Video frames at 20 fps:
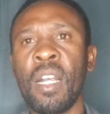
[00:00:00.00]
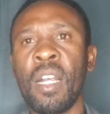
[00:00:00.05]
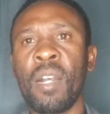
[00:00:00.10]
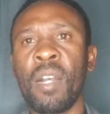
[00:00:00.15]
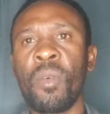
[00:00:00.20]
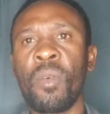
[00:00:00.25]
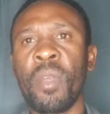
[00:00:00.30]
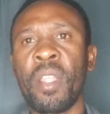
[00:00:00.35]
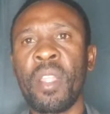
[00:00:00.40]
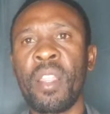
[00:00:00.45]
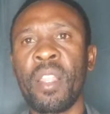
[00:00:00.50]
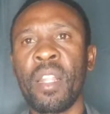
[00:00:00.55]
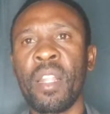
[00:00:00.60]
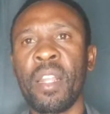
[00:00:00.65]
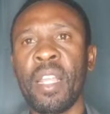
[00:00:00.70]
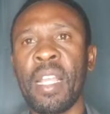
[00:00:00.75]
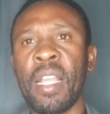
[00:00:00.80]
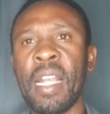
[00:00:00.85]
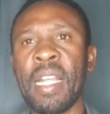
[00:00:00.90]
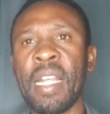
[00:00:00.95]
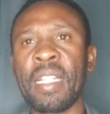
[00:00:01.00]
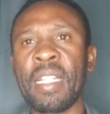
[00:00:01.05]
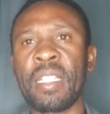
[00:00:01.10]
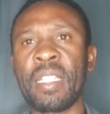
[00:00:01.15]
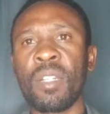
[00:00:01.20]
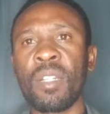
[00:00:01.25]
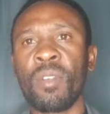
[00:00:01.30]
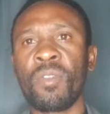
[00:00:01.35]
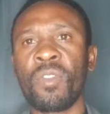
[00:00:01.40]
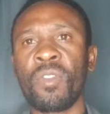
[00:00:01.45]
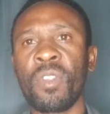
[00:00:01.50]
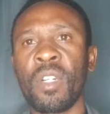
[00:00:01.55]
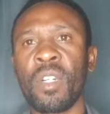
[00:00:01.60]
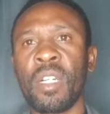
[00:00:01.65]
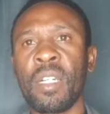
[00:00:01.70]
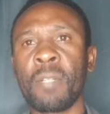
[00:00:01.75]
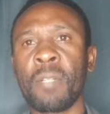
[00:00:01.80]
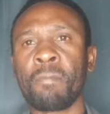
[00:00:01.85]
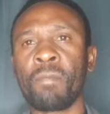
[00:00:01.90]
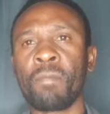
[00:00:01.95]
with regard of
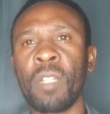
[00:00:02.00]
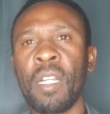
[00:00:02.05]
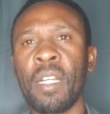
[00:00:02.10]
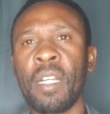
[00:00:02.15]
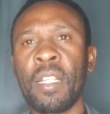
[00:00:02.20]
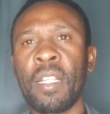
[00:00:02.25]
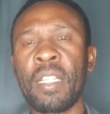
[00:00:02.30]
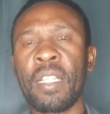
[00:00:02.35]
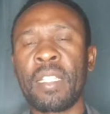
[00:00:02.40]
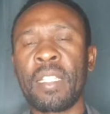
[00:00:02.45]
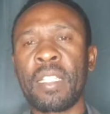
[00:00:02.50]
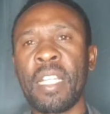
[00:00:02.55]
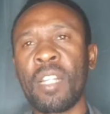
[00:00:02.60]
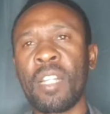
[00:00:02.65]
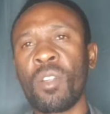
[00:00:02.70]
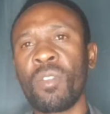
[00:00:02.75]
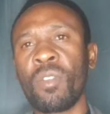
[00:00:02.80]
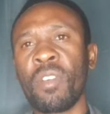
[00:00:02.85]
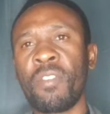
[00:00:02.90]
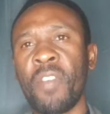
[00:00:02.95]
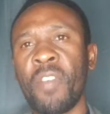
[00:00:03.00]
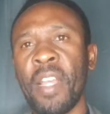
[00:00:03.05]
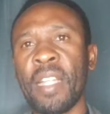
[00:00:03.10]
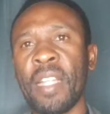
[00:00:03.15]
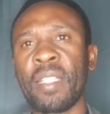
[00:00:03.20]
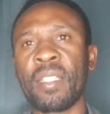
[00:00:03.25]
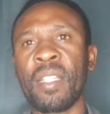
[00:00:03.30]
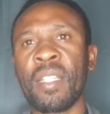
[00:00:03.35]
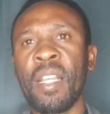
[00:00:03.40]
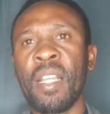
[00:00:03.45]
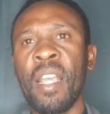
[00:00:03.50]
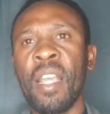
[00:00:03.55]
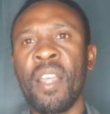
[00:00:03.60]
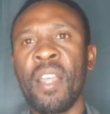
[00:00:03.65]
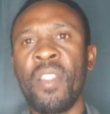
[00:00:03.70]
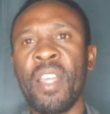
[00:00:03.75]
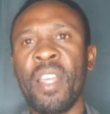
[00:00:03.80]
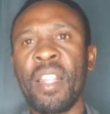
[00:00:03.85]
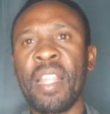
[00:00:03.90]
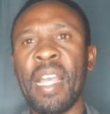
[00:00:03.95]
this state of affairs.
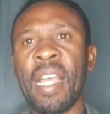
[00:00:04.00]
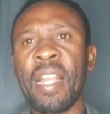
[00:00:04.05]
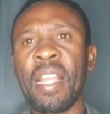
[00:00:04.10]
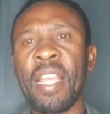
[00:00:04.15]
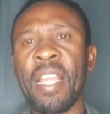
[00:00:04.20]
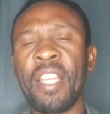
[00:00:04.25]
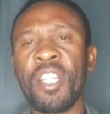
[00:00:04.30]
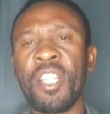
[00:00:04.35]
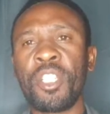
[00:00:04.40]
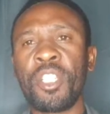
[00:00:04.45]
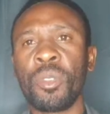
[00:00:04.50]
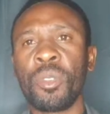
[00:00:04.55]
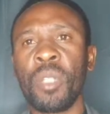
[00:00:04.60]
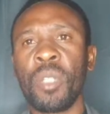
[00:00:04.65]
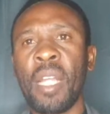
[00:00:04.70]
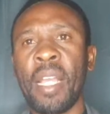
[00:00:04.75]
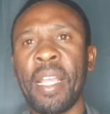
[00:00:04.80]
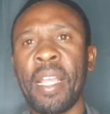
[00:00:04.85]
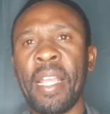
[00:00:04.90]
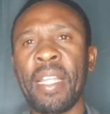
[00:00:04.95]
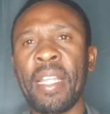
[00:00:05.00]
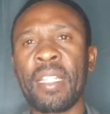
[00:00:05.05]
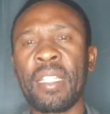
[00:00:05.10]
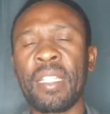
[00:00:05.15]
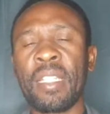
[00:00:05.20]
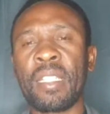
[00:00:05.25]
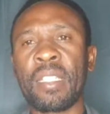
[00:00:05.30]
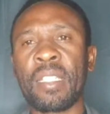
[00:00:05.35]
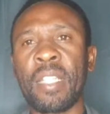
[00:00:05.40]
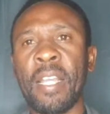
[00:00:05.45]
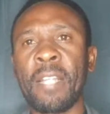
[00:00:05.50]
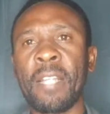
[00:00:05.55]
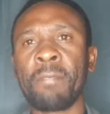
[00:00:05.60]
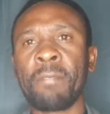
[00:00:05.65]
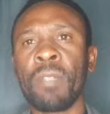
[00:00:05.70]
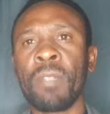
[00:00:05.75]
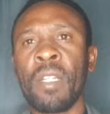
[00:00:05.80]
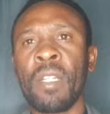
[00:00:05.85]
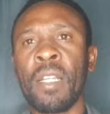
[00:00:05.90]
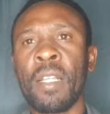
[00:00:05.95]
Then the other issue, like I did say,
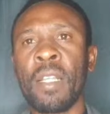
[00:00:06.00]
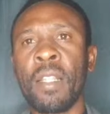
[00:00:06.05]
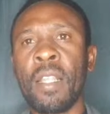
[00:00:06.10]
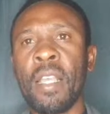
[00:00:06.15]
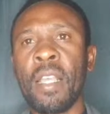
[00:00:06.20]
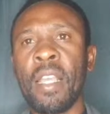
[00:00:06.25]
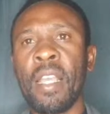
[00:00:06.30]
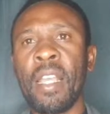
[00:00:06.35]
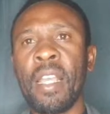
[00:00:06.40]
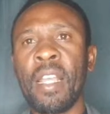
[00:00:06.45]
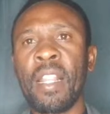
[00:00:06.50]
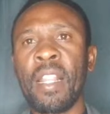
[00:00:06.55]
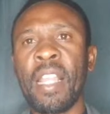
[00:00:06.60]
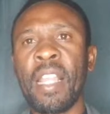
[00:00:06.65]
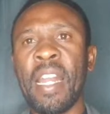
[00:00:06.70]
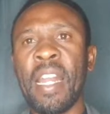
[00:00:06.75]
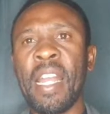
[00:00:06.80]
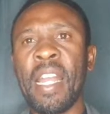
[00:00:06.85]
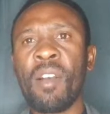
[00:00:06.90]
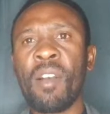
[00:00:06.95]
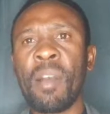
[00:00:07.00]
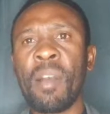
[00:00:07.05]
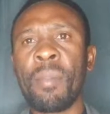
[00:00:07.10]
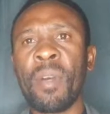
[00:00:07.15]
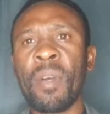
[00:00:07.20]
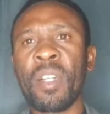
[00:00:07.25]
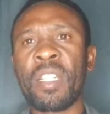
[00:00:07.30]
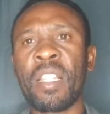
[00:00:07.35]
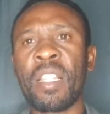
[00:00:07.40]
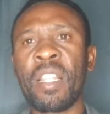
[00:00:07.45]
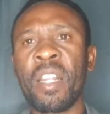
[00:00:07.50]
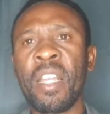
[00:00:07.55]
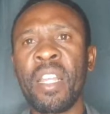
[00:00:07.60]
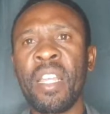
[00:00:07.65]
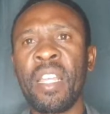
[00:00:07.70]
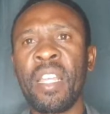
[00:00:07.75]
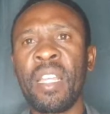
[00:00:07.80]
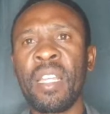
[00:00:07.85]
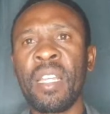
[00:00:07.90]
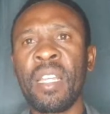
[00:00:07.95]
there are now about
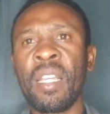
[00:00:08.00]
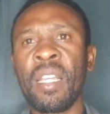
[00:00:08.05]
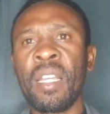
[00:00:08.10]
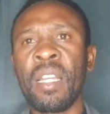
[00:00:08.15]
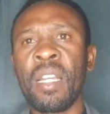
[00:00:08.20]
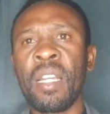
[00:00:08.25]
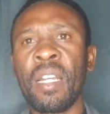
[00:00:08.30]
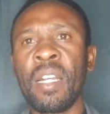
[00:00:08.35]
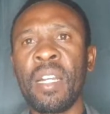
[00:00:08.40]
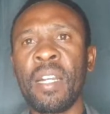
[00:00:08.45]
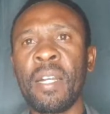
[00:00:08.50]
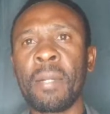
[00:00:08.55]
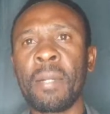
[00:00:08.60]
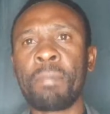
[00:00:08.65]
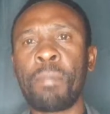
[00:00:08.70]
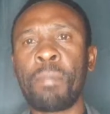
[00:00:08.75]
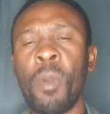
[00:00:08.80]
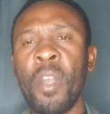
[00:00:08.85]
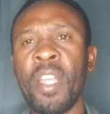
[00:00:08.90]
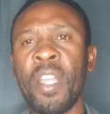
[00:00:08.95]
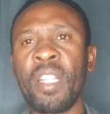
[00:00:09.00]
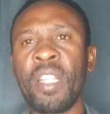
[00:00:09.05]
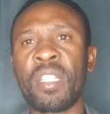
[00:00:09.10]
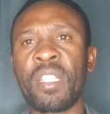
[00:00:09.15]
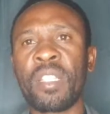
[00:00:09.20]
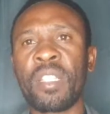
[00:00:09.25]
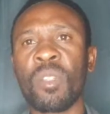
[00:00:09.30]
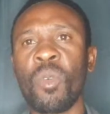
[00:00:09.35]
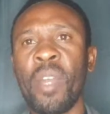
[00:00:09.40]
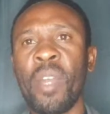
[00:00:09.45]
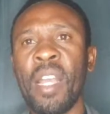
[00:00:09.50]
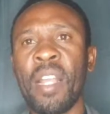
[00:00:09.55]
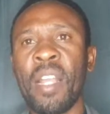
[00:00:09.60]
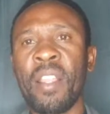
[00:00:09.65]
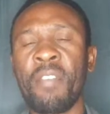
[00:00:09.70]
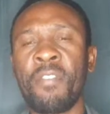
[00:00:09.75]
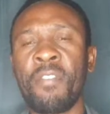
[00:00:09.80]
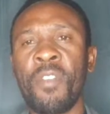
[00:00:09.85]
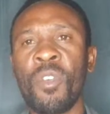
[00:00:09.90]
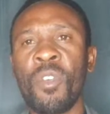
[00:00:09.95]
3 points where the
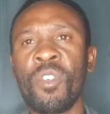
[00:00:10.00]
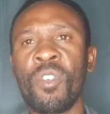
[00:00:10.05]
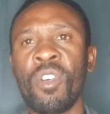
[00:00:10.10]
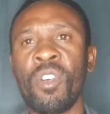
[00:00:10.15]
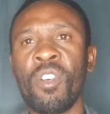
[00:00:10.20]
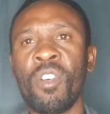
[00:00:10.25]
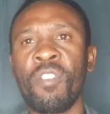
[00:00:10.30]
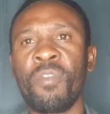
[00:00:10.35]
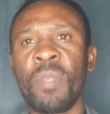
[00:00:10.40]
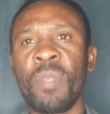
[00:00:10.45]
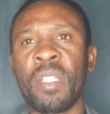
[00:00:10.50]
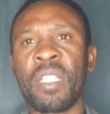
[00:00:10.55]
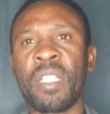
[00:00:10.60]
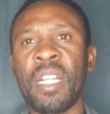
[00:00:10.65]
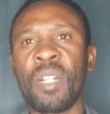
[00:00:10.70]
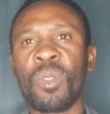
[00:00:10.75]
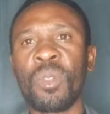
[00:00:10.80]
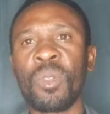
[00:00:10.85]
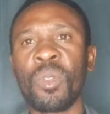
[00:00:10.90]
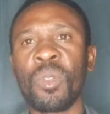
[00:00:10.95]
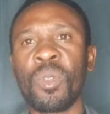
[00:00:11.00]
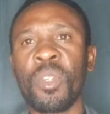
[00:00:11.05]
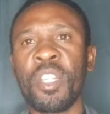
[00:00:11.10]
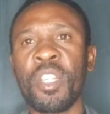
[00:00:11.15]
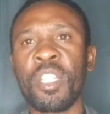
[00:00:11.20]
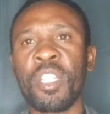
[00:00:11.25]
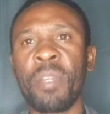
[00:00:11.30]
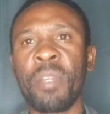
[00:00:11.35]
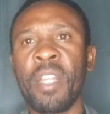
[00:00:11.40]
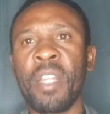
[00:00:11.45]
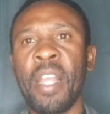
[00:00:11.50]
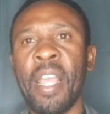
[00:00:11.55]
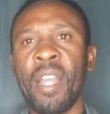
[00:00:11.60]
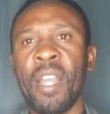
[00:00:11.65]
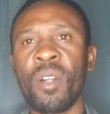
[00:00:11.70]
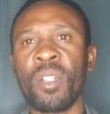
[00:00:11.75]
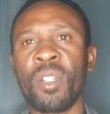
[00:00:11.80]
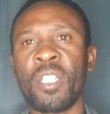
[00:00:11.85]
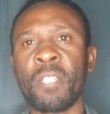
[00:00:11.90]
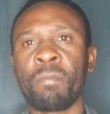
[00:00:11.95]
funeral of Mr. Lungu is being
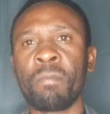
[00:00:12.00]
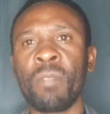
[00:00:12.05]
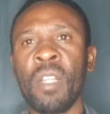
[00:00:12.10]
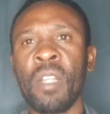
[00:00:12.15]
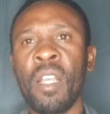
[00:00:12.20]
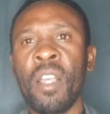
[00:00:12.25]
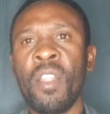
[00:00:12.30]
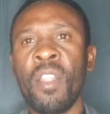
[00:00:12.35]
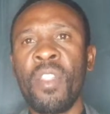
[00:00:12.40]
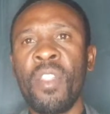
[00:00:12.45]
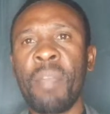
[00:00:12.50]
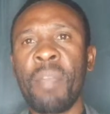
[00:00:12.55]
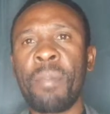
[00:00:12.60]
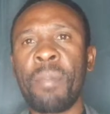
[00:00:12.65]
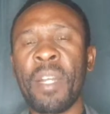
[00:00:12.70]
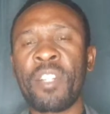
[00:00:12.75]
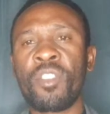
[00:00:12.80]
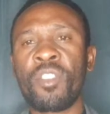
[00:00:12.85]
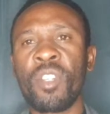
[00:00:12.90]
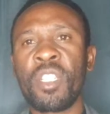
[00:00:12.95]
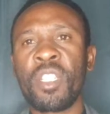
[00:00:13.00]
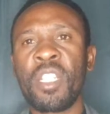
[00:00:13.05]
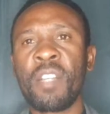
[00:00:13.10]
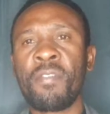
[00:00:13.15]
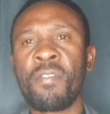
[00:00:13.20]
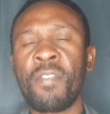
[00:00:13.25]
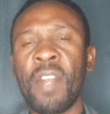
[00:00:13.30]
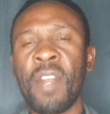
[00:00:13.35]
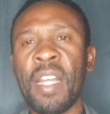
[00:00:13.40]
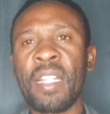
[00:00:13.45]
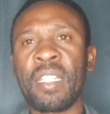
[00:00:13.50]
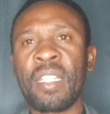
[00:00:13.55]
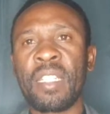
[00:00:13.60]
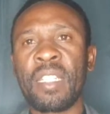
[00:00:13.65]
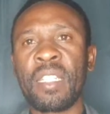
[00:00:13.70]
held. The Patriotic Front